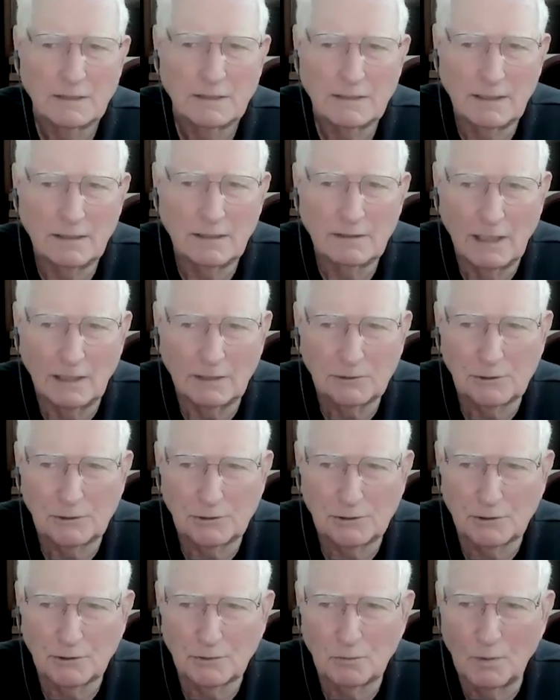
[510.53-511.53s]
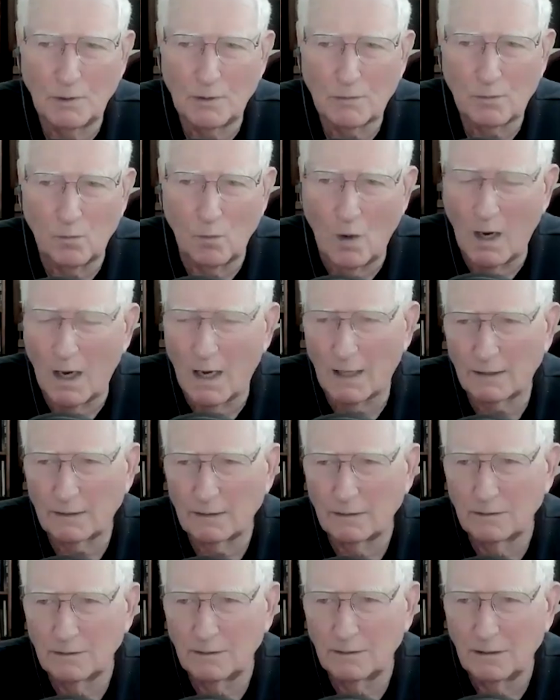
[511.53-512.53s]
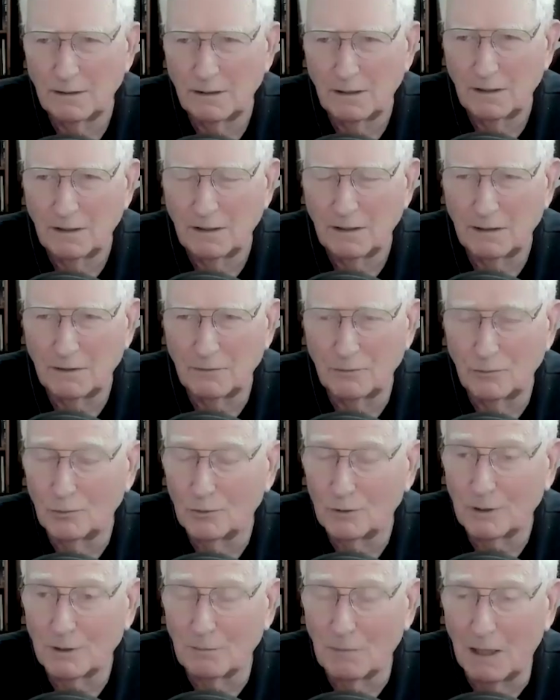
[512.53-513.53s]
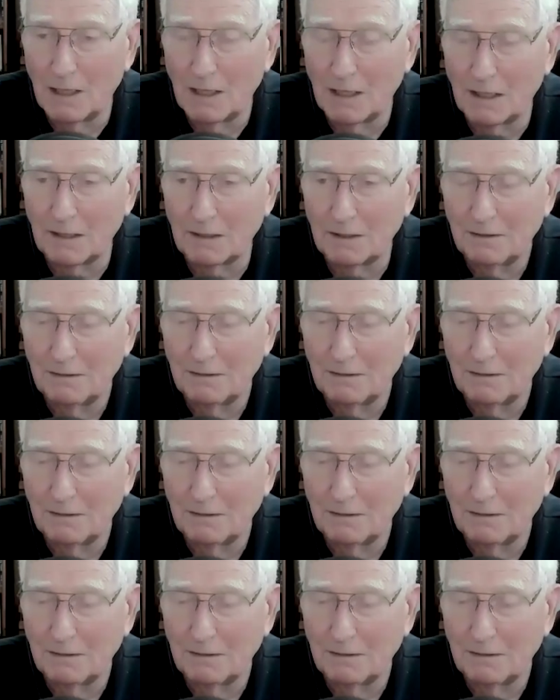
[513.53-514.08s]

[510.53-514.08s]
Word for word: They're not sure with what, uh, nor am I.